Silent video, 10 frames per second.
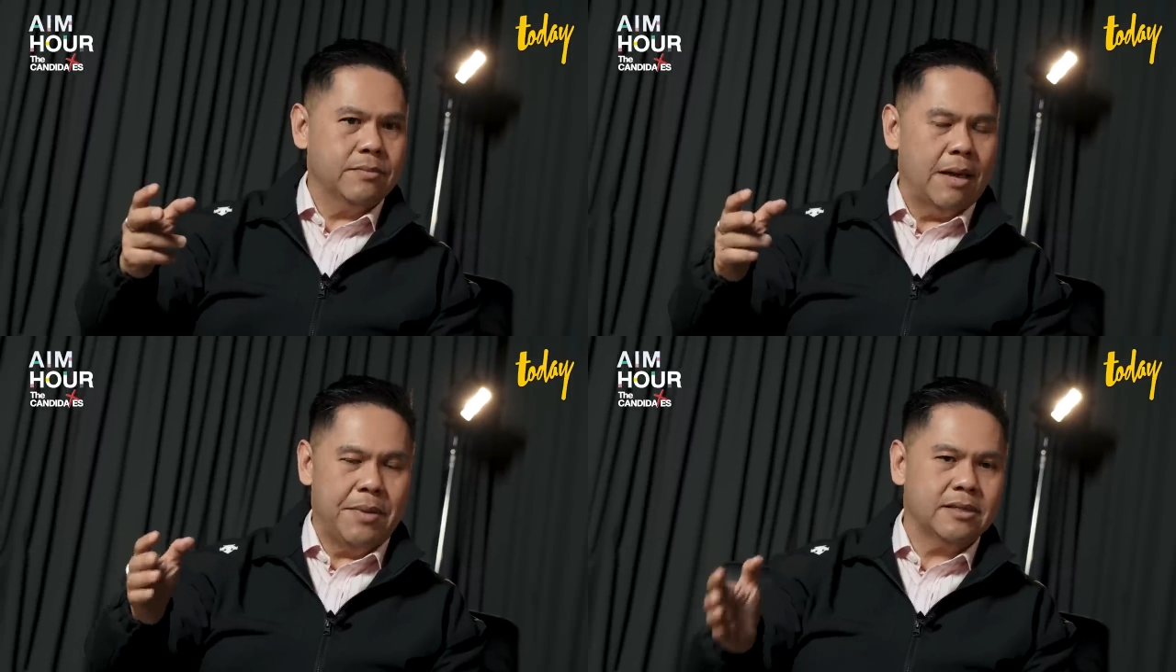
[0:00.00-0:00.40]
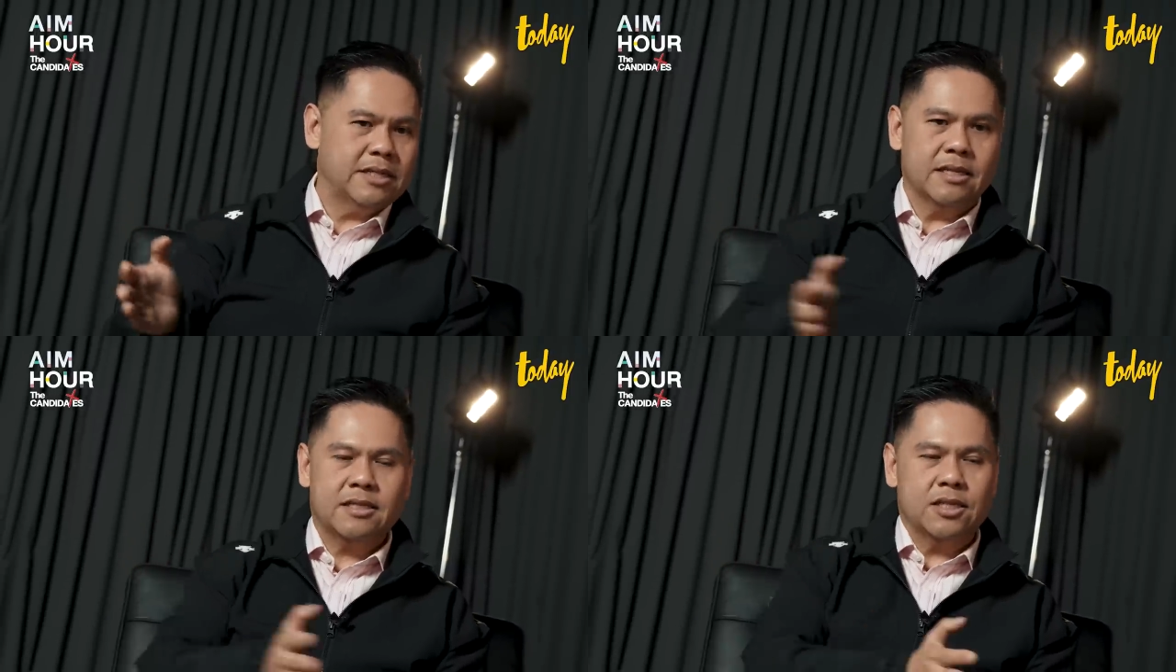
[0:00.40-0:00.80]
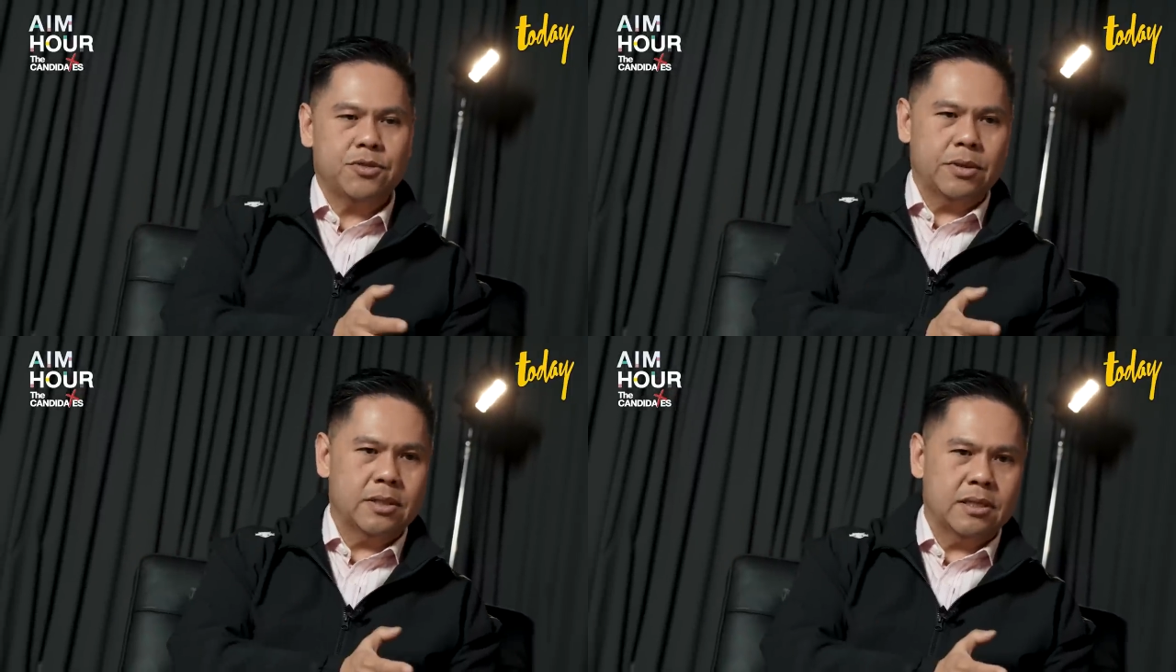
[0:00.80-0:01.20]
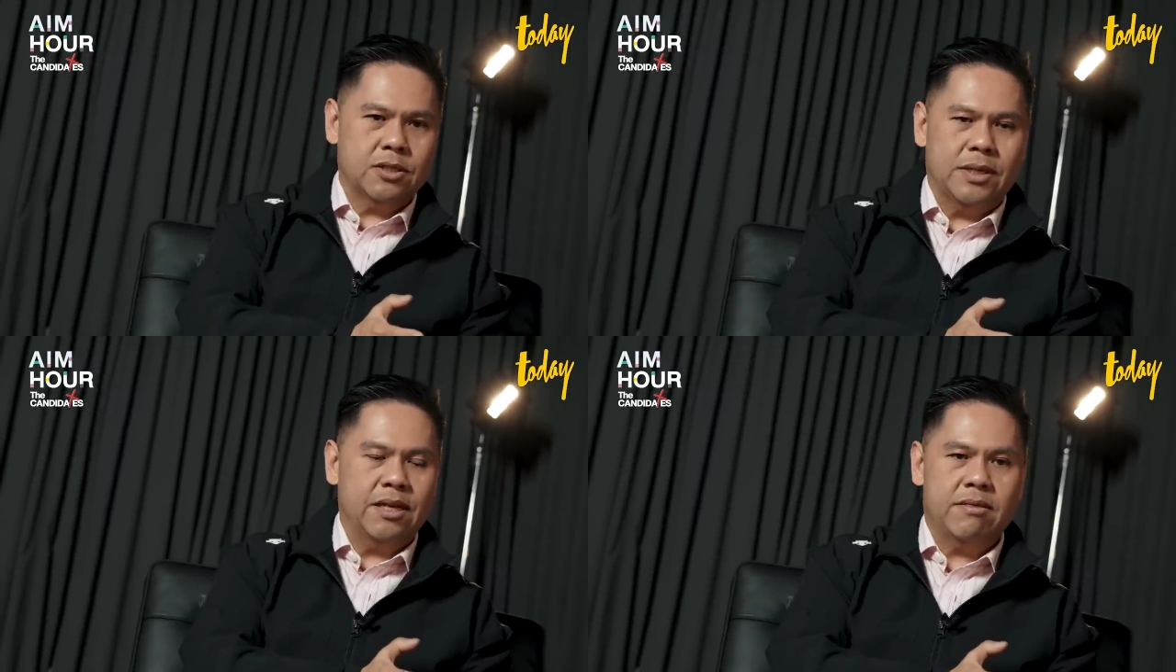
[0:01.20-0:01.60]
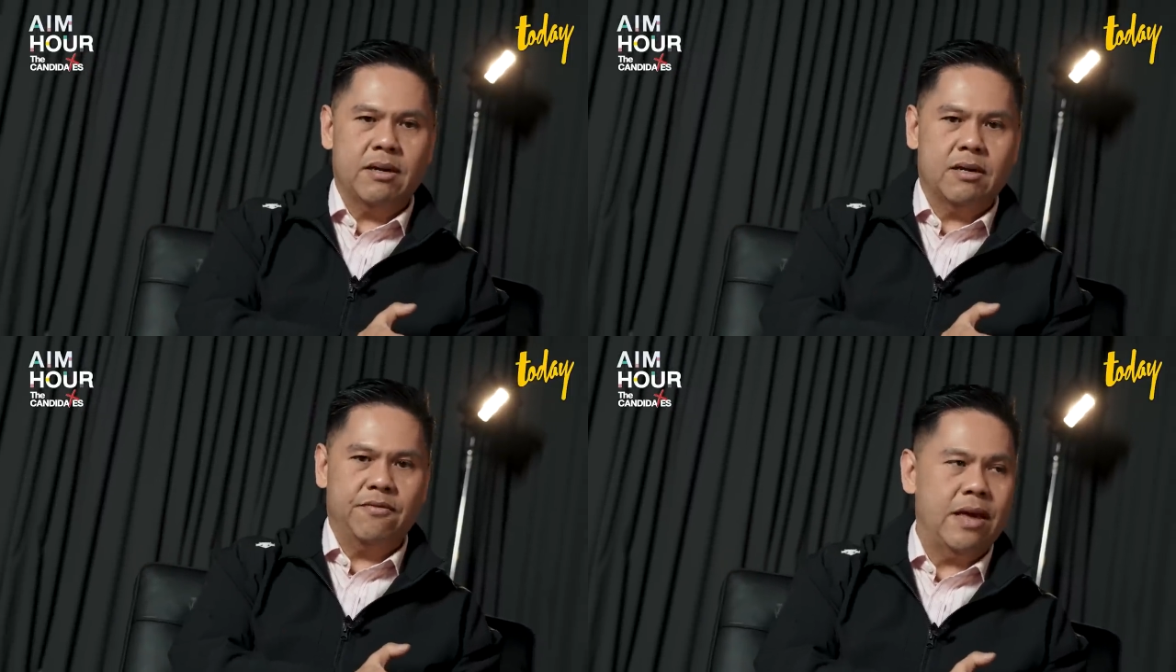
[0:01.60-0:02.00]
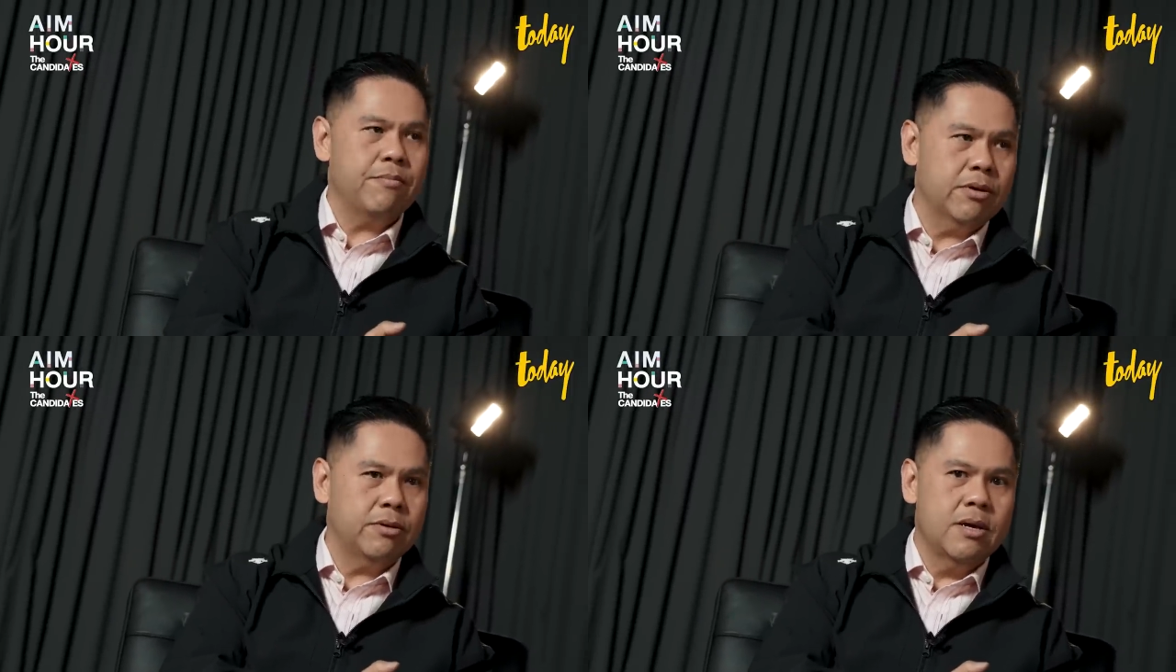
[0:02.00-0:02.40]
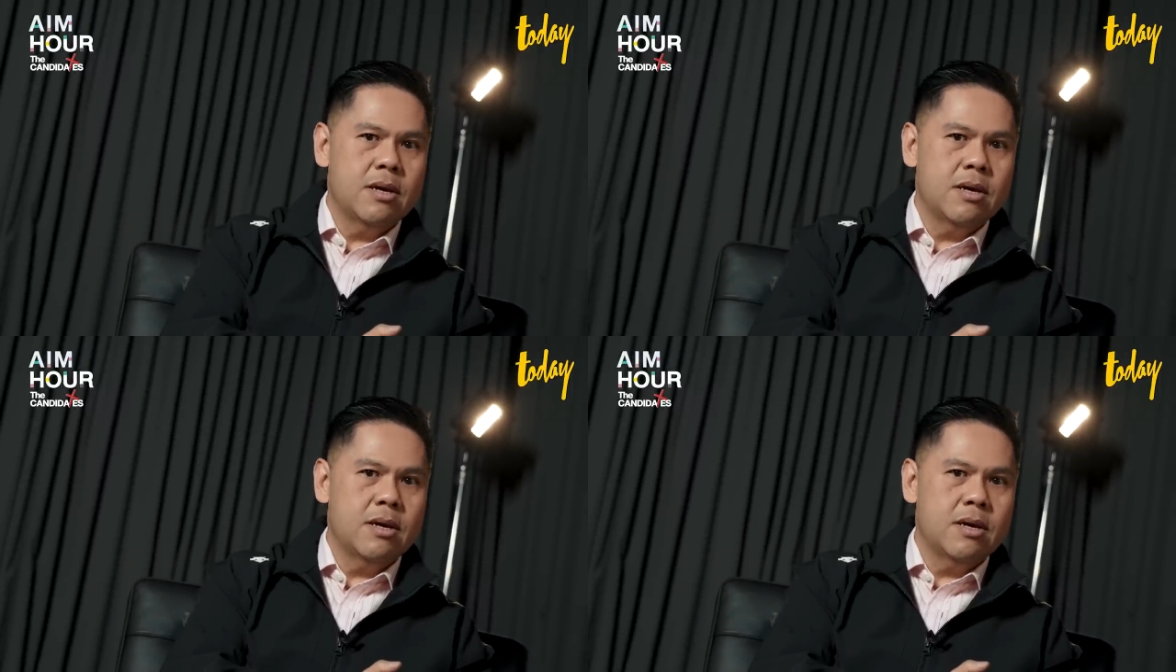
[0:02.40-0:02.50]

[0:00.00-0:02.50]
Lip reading: I mean, since the 23rd of April,